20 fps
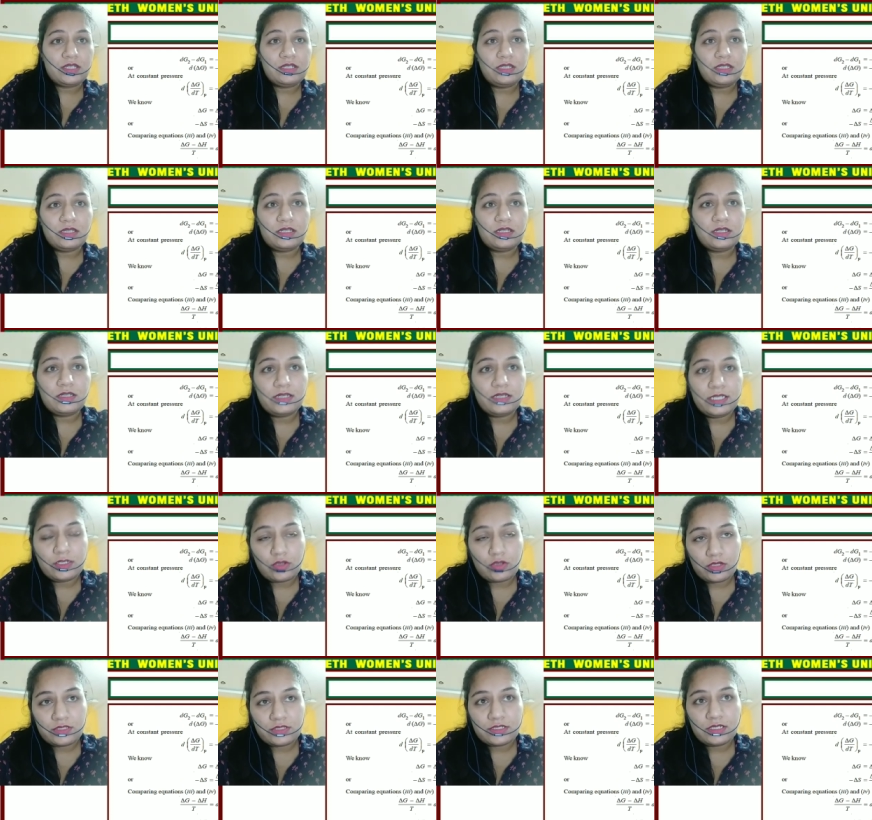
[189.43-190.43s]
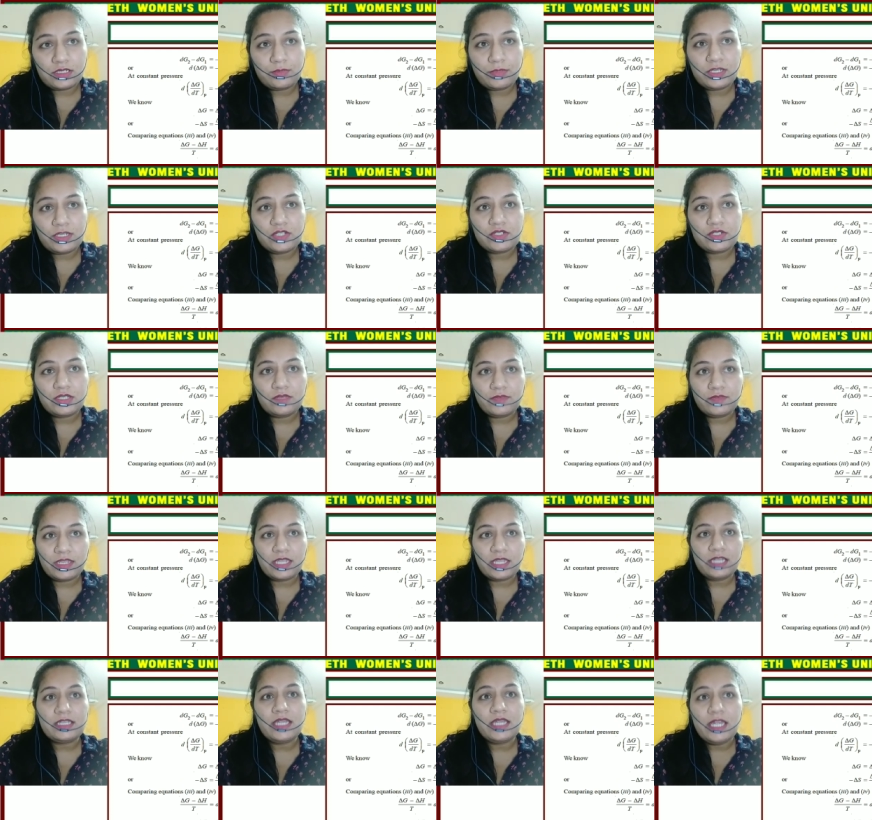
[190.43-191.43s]
At constant pressure we
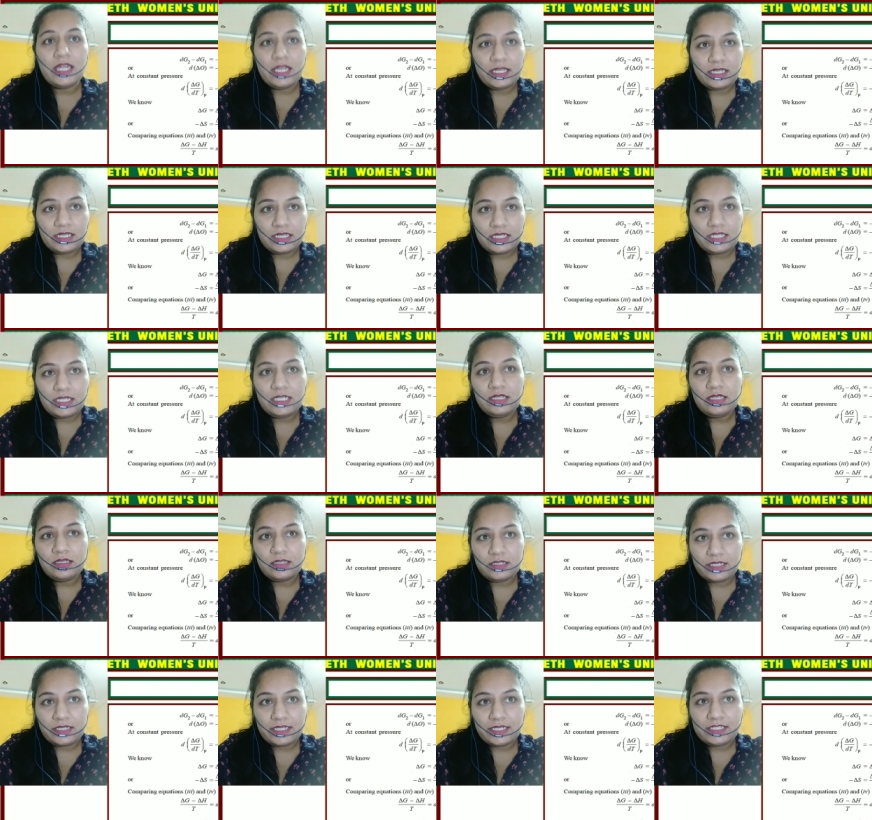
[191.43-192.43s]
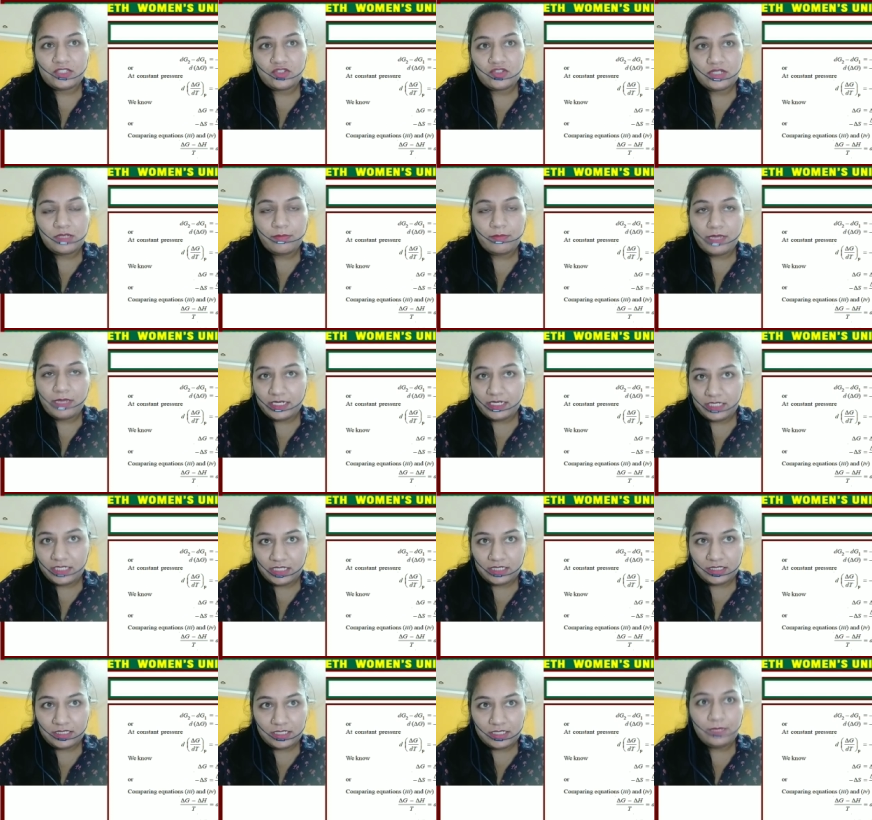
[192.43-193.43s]
get d del G by
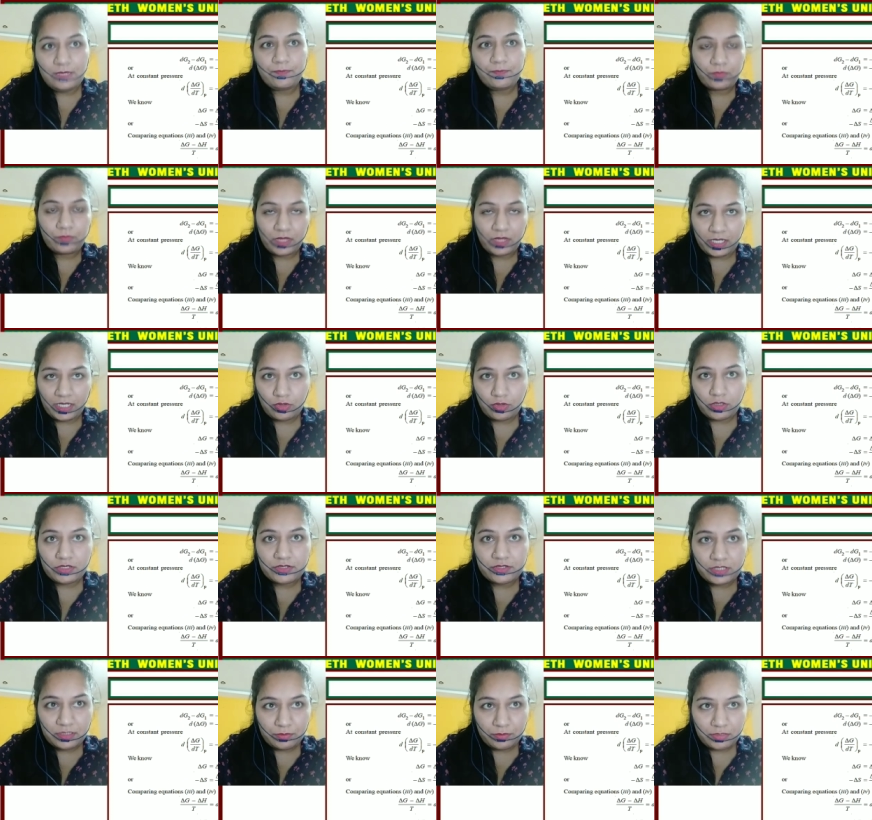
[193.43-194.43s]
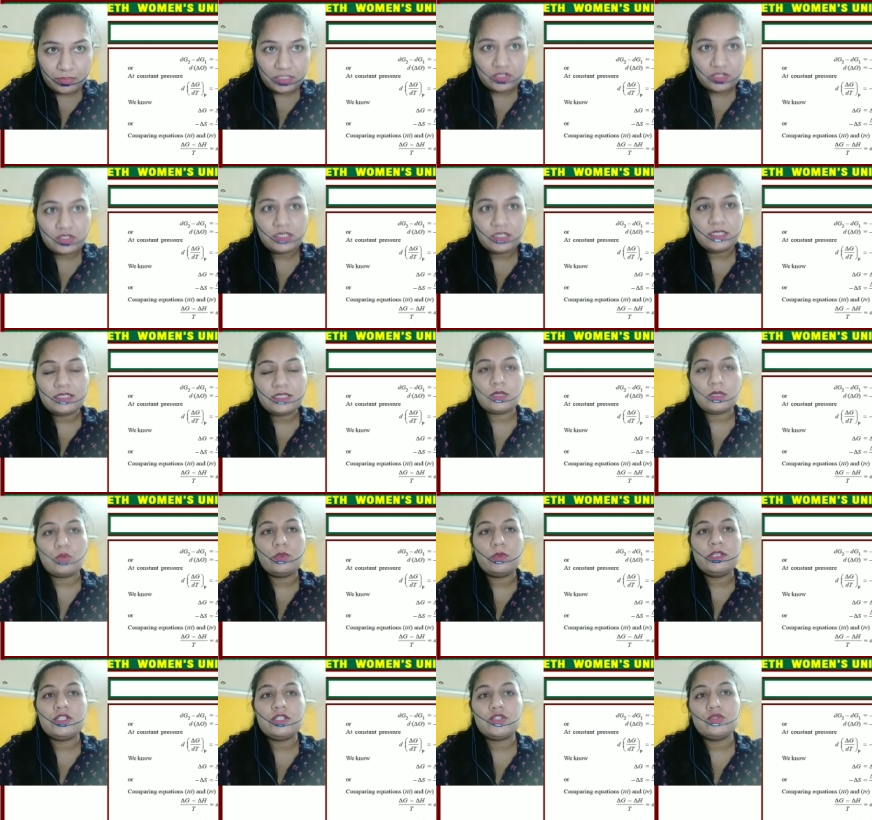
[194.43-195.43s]
dt at constant pressure is
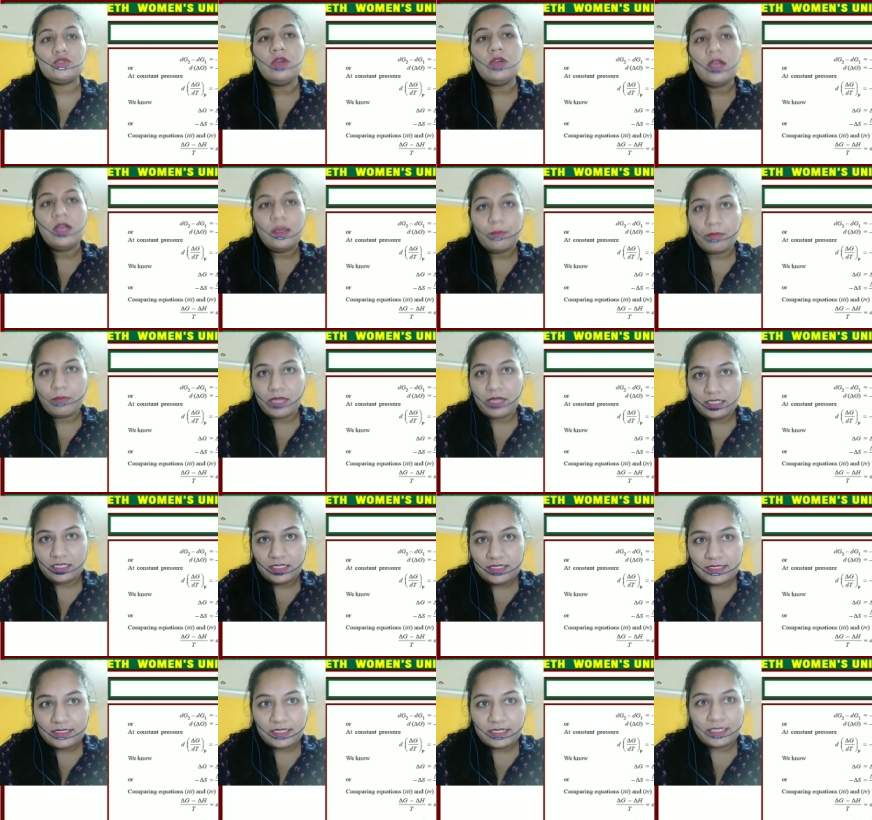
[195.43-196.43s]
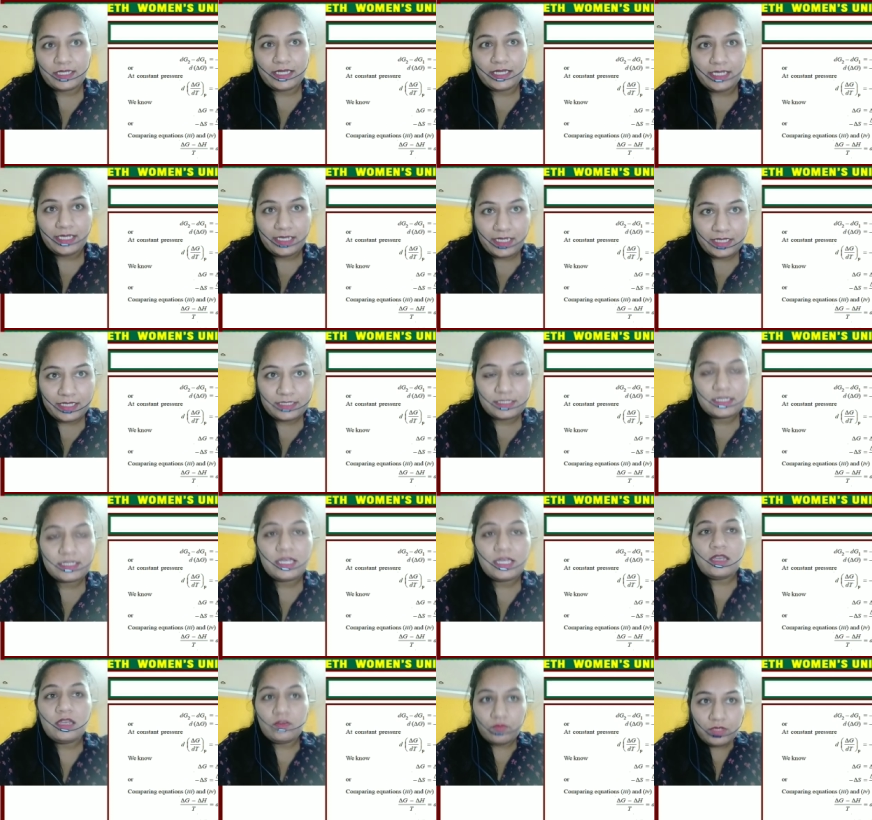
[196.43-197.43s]
equals to minus del S.
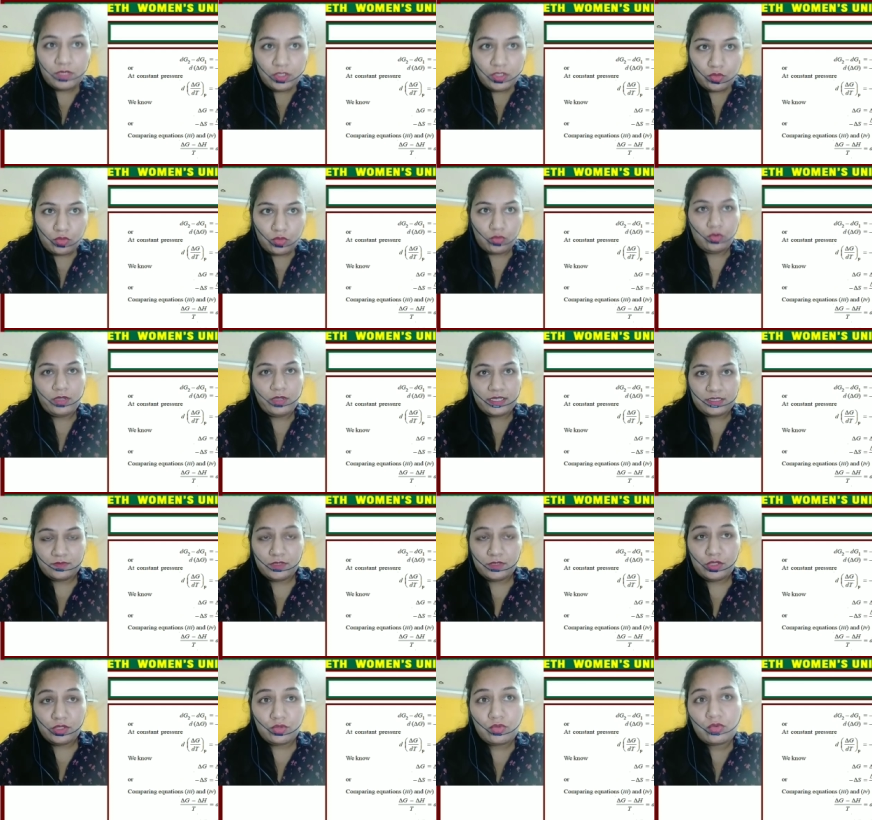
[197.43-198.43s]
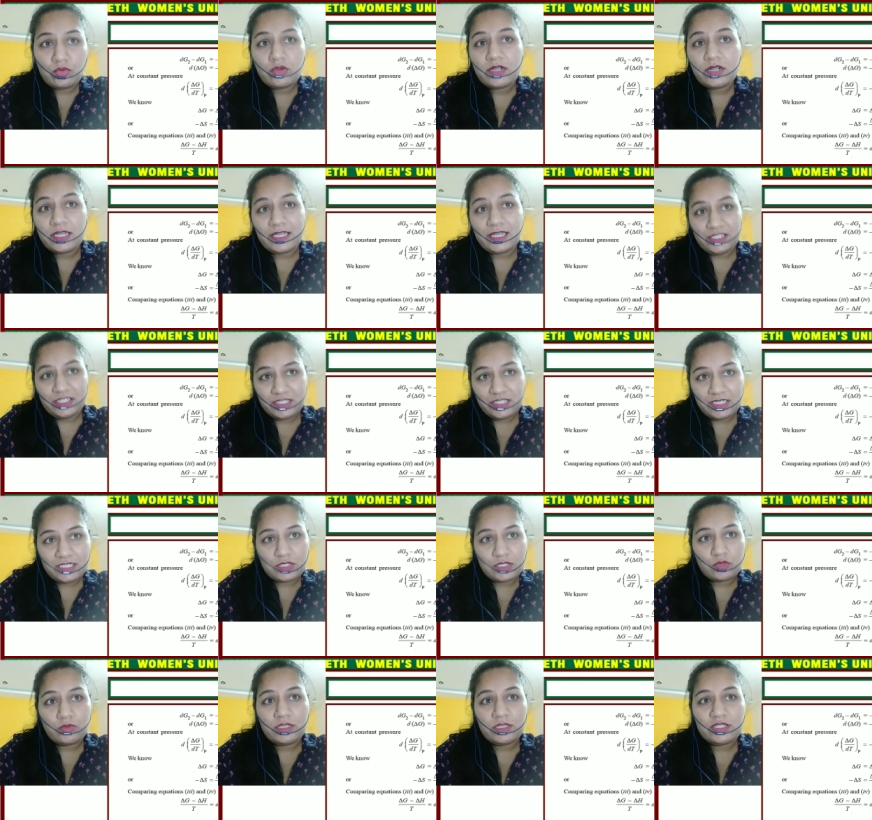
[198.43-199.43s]
As we know, del G is
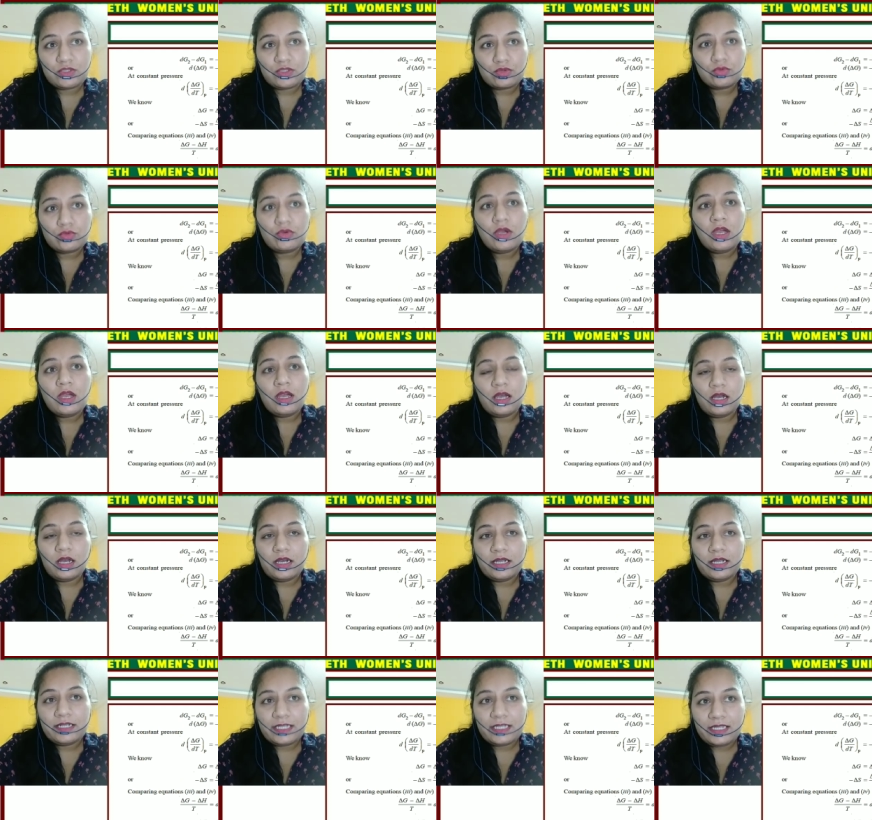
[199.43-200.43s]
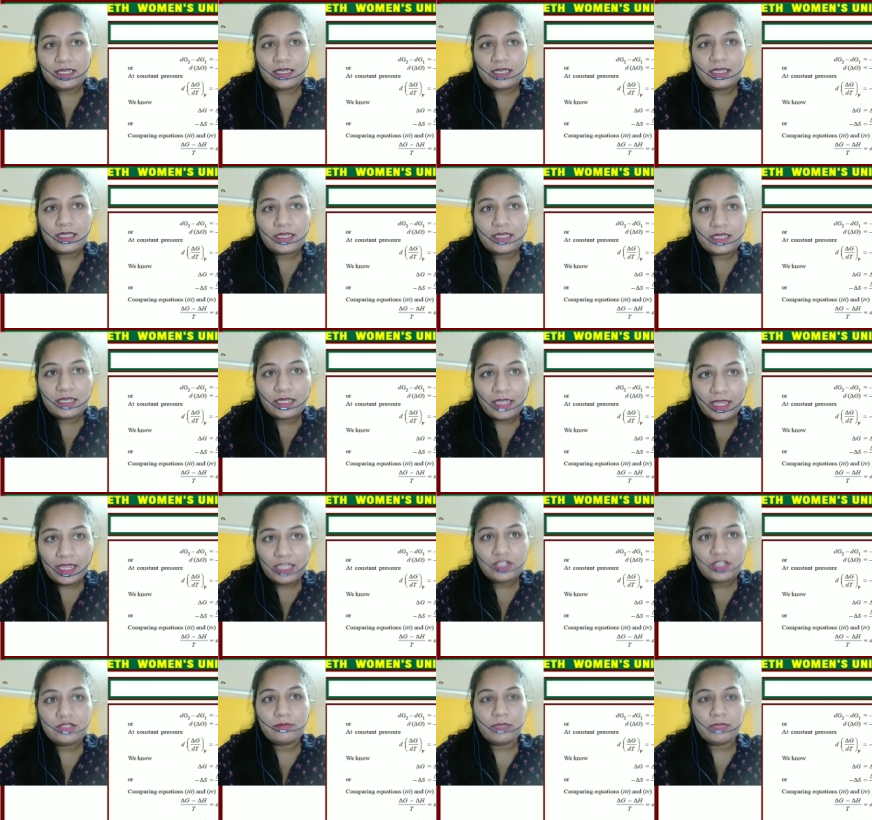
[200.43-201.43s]
equals to del
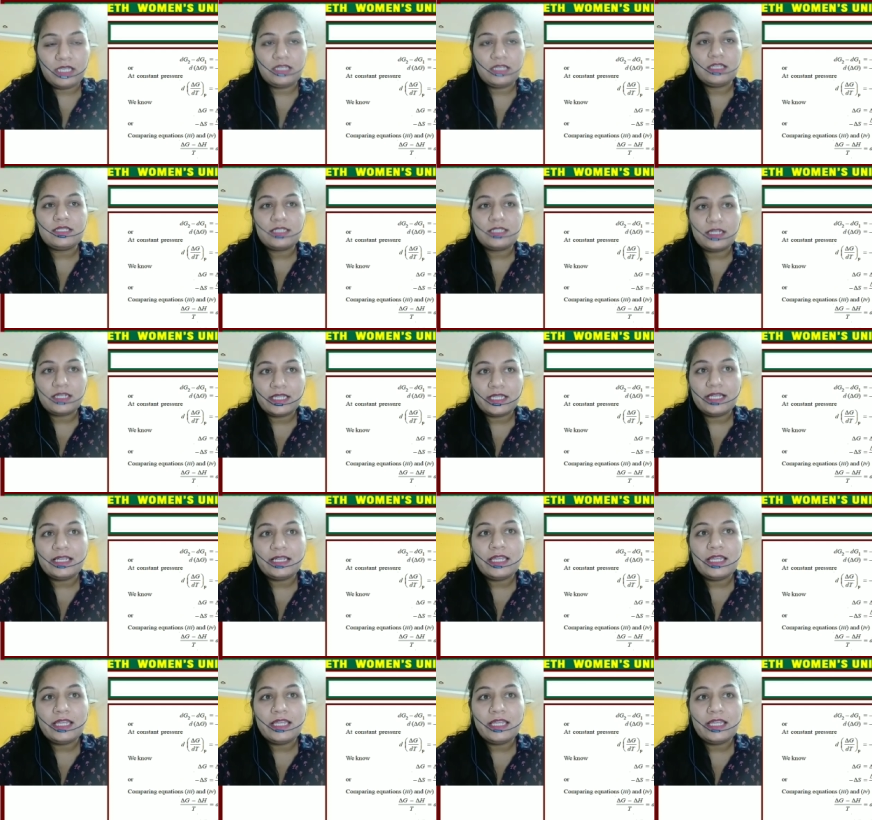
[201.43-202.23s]
H minus del